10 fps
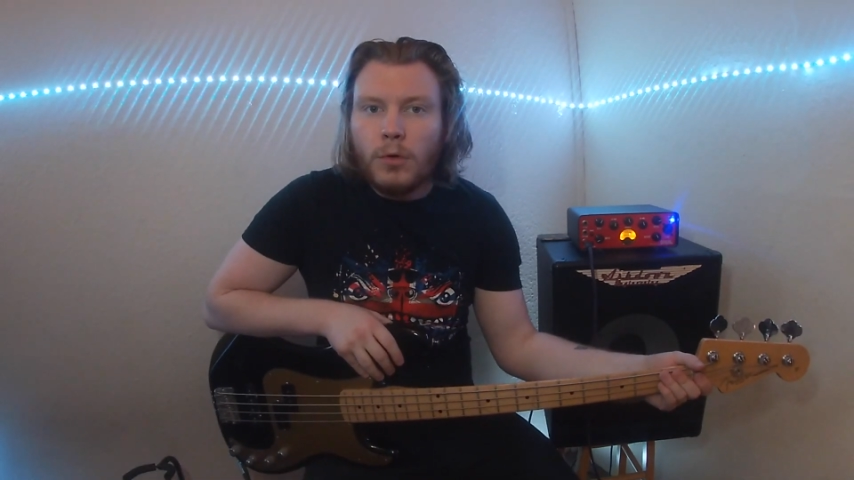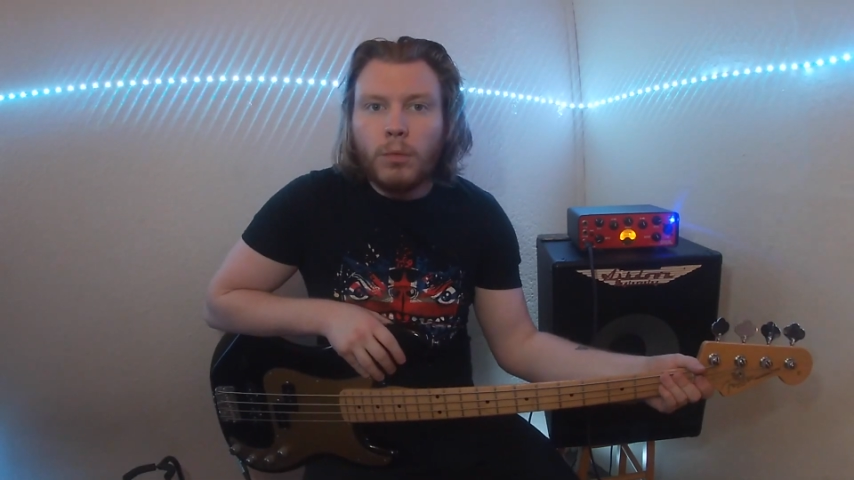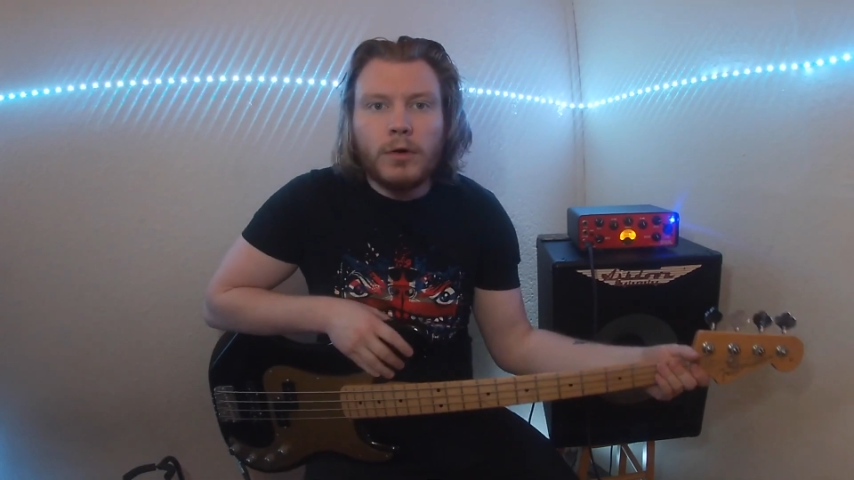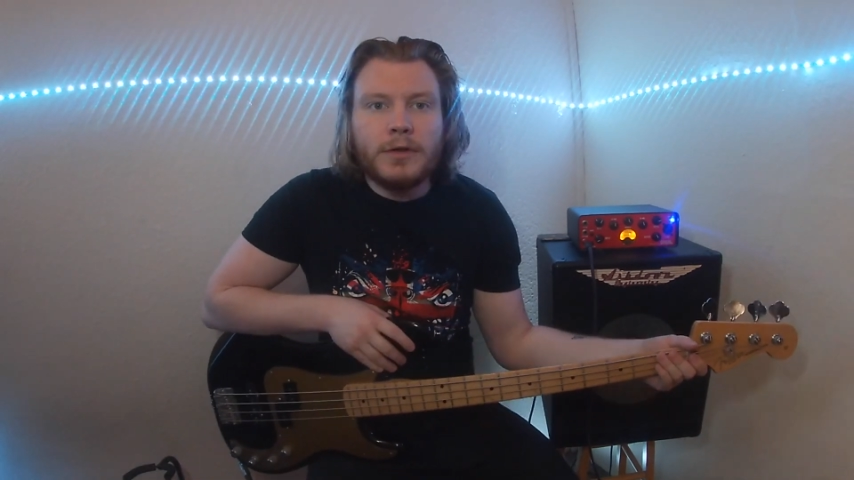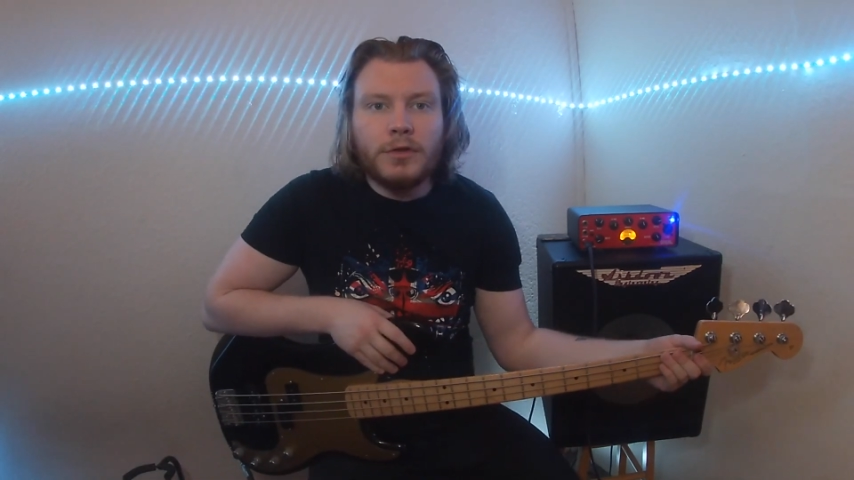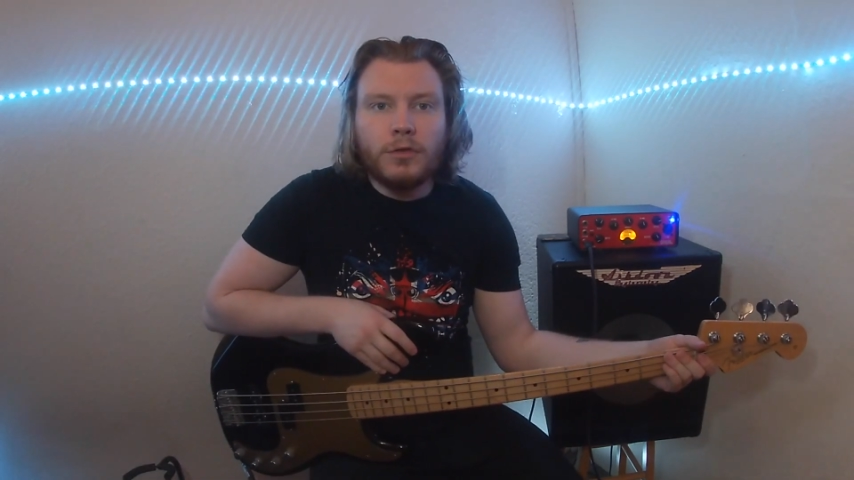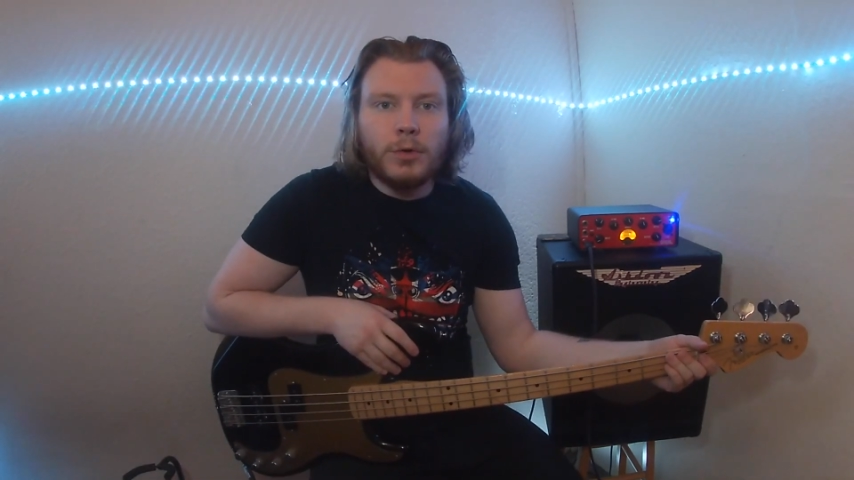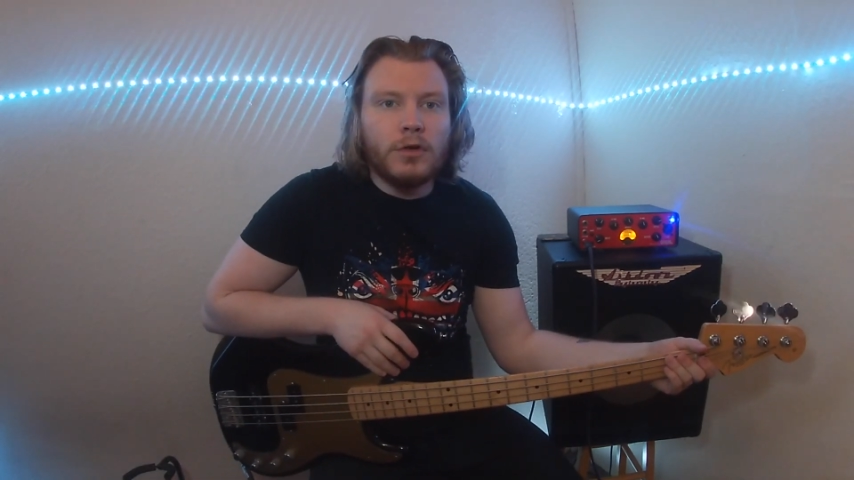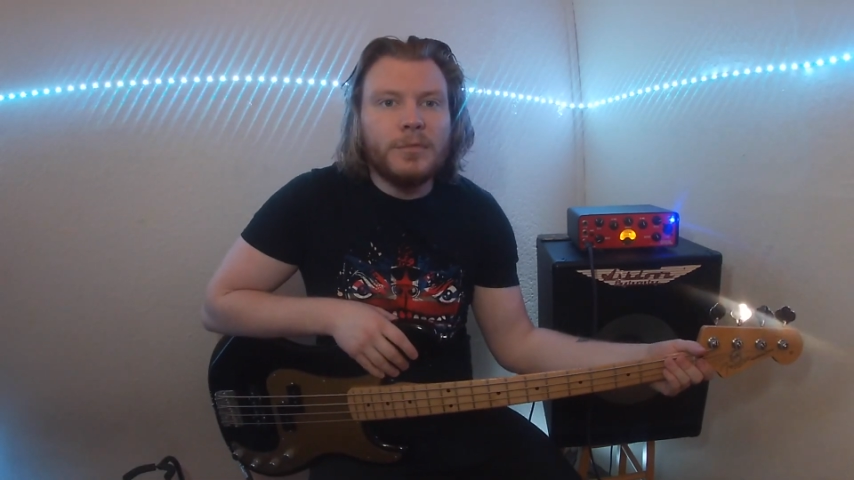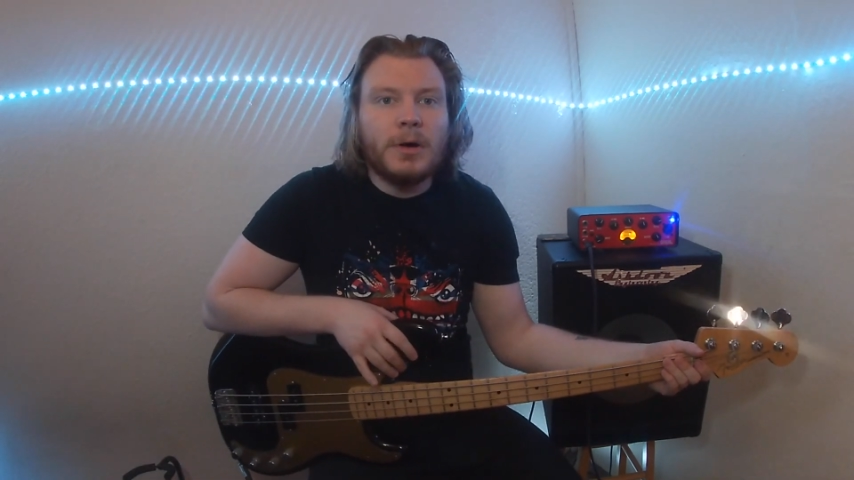what is a
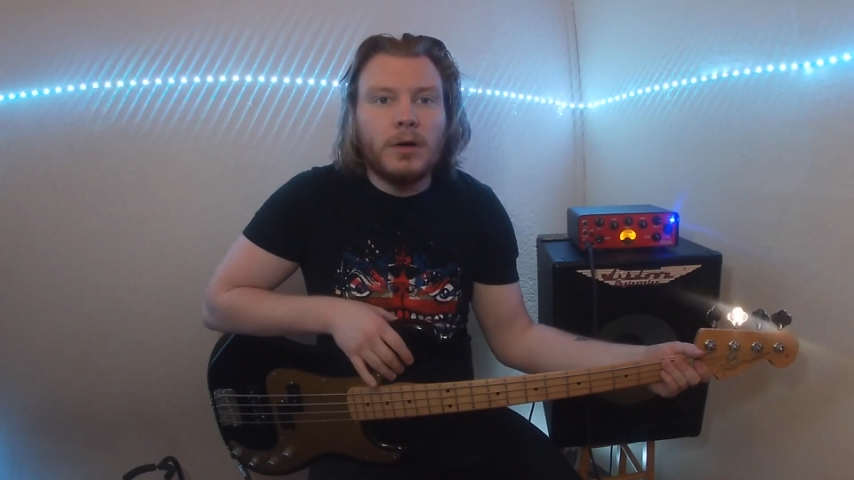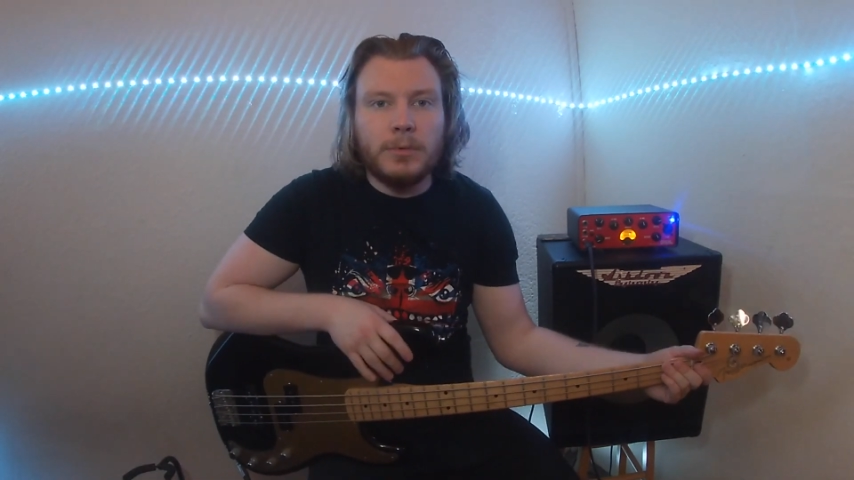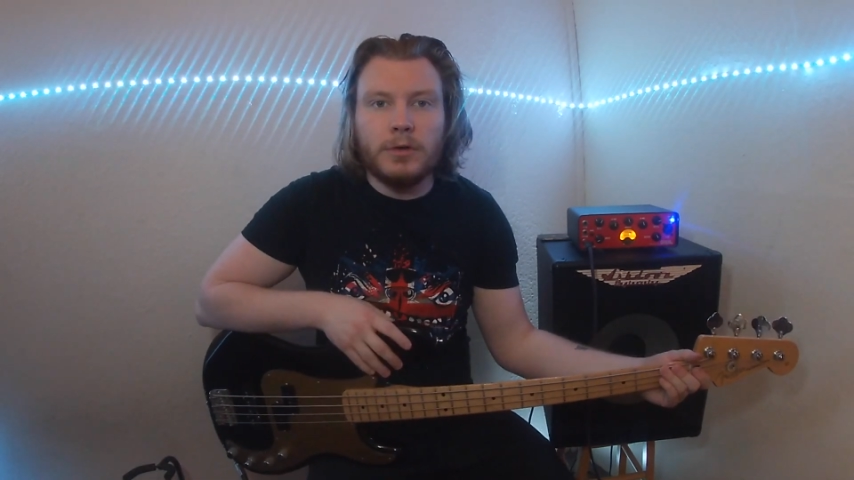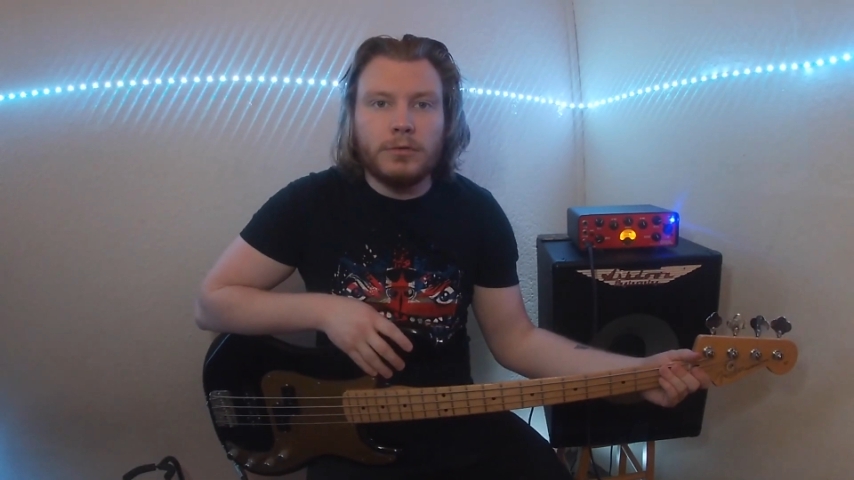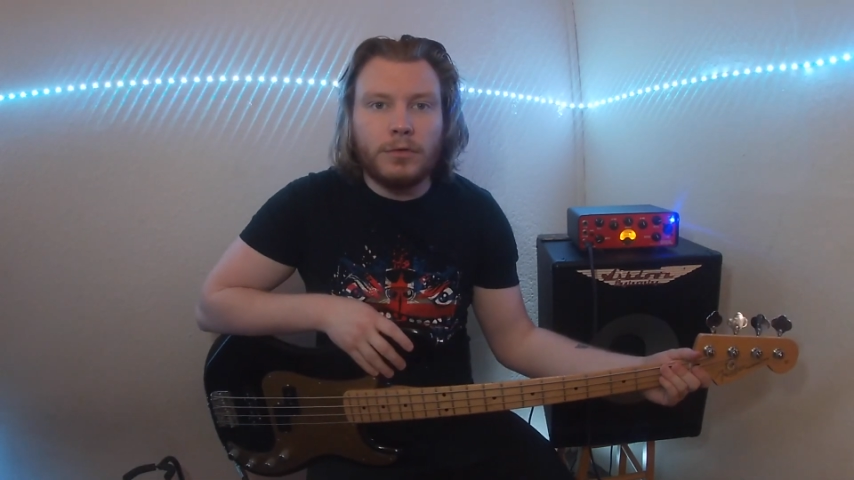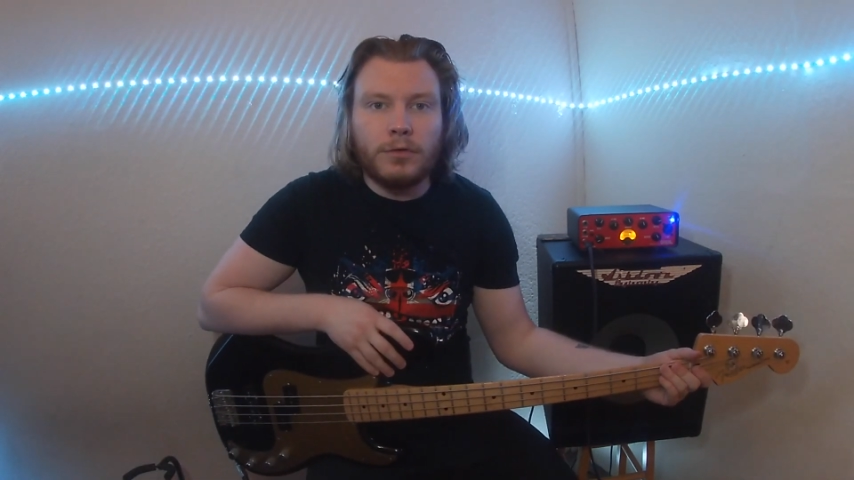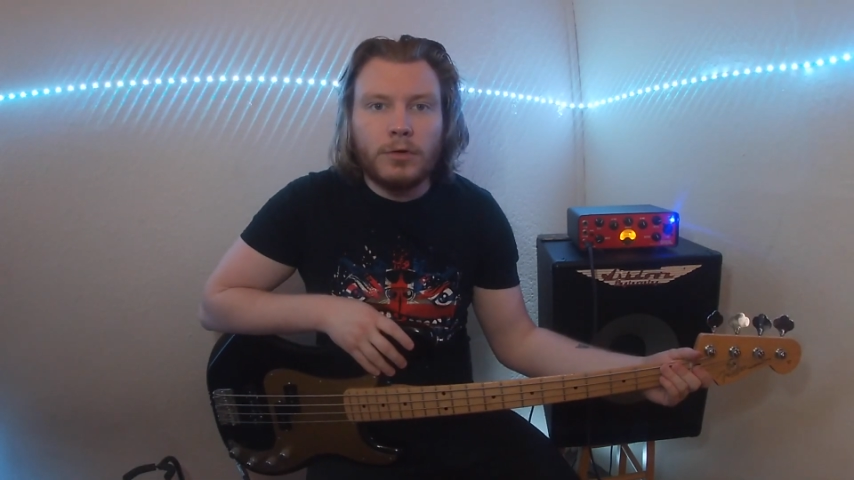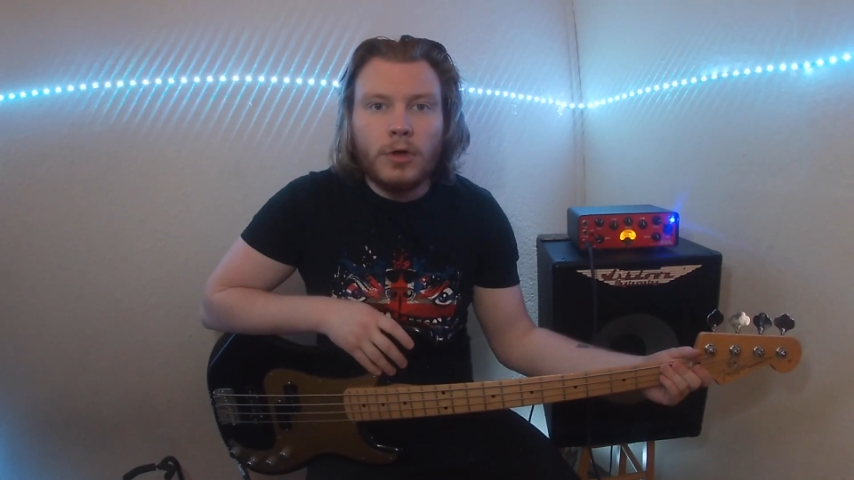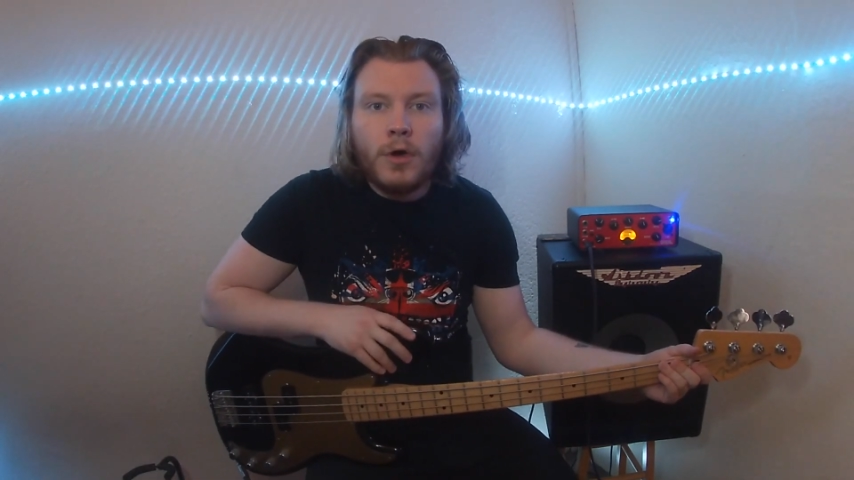12-bar blues?